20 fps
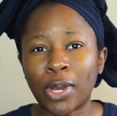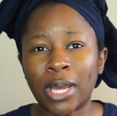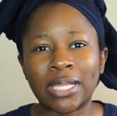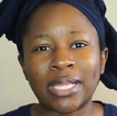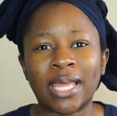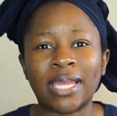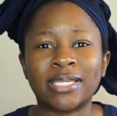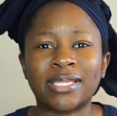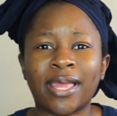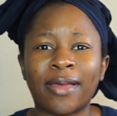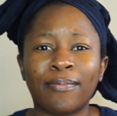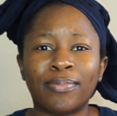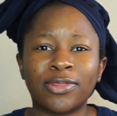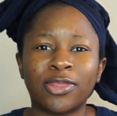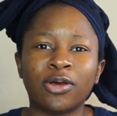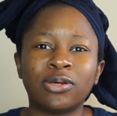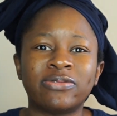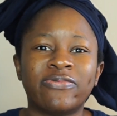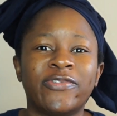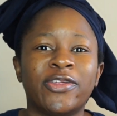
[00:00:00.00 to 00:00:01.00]
know I like that but
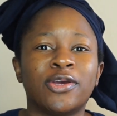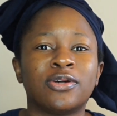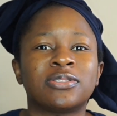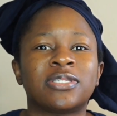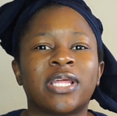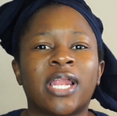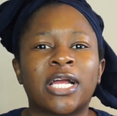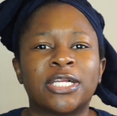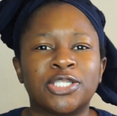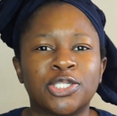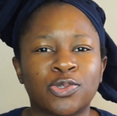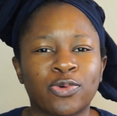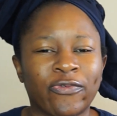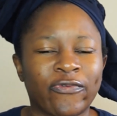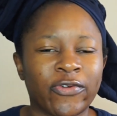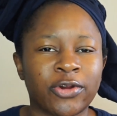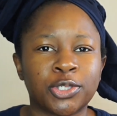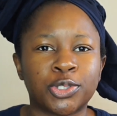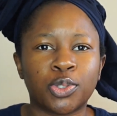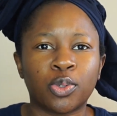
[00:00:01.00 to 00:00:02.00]
those videos that I just
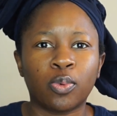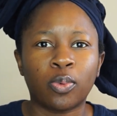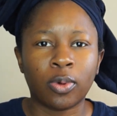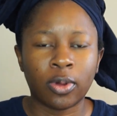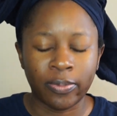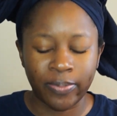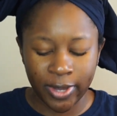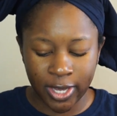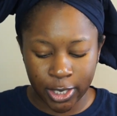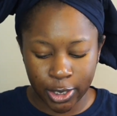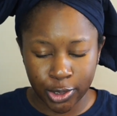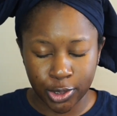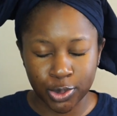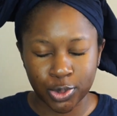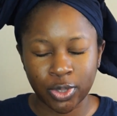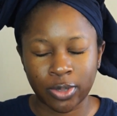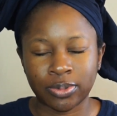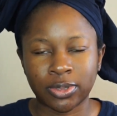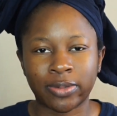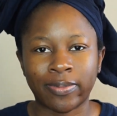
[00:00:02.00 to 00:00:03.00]
referred to will be in the
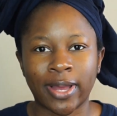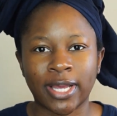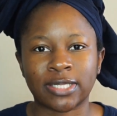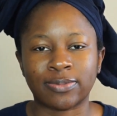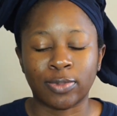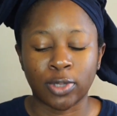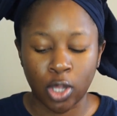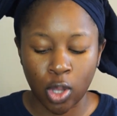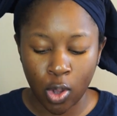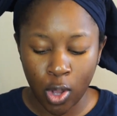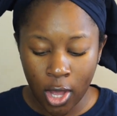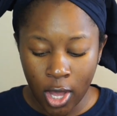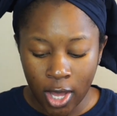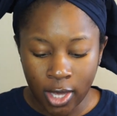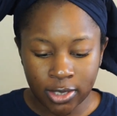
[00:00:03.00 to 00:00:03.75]
description box below